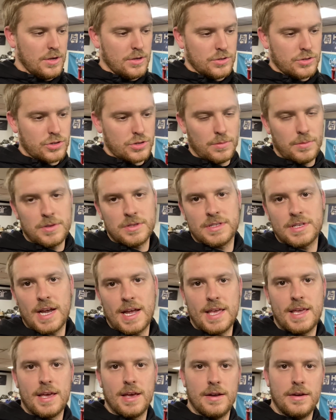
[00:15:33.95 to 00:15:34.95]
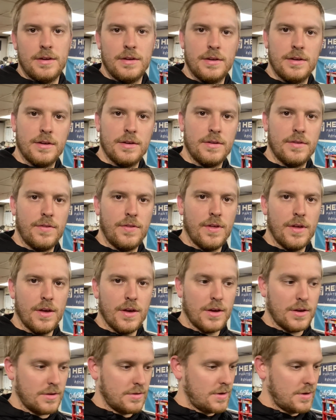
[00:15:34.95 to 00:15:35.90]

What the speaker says: Someone's taken the